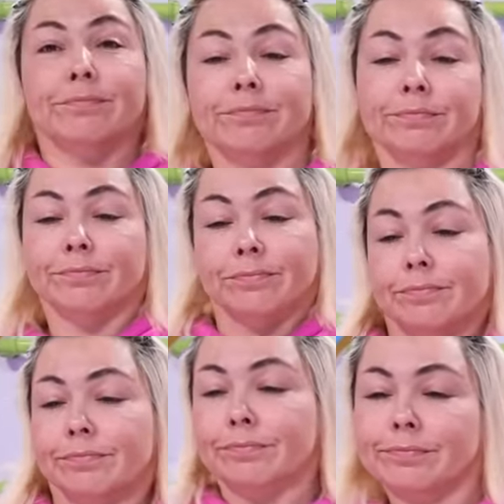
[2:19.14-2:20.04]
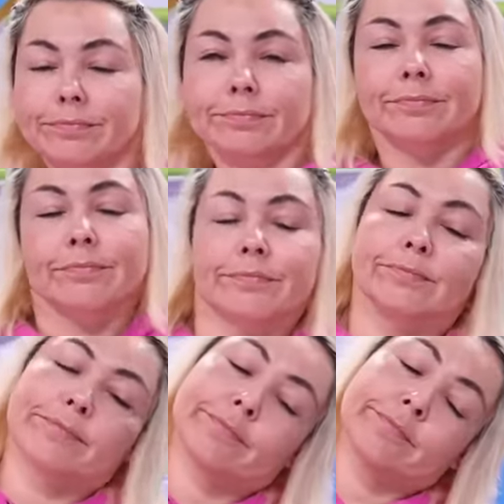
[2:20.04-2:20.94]

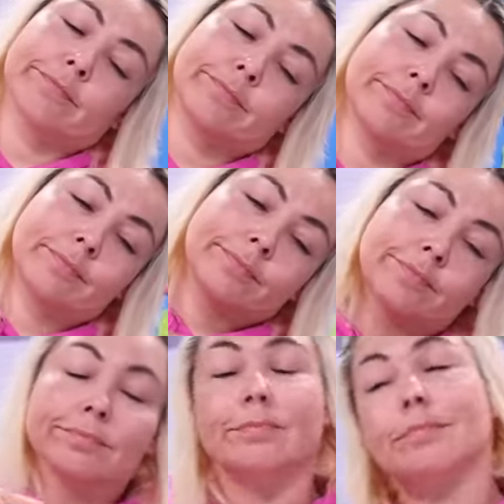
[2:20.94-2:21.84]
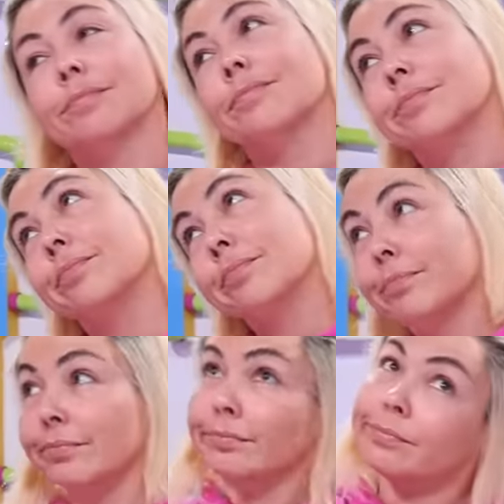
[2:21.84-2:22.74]

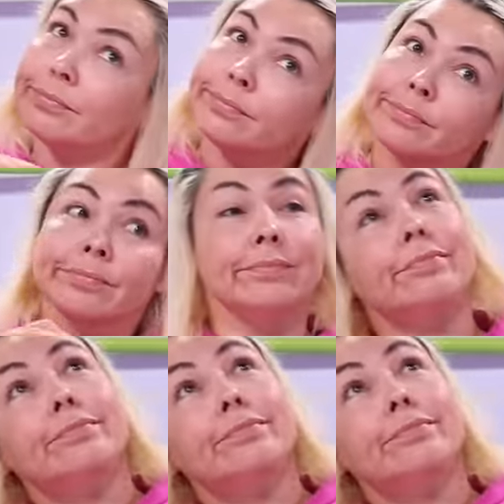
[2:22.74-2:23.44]
No words are spoken by the person on screen.